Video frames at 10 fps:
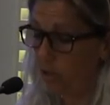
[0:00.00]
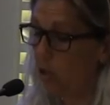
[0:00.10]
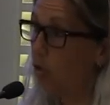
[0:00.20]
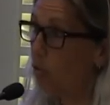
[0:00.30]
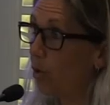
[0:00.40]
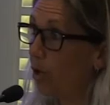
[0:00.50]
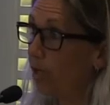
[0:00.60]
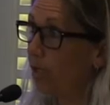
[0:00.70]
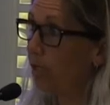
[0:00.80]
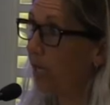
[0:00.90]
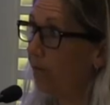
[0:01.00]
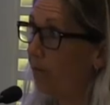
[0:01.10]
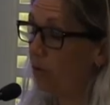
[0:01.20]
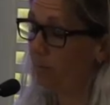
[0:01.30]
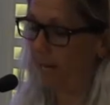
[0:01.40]
youth workers and
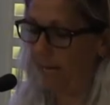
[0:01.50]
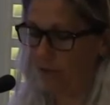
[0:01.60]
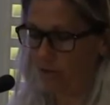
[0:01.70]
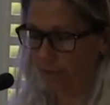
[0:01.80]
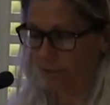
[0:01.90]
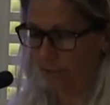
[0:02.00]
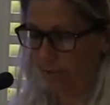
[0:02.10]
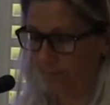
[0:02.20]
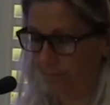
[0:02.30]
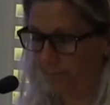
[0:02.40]
food pantries.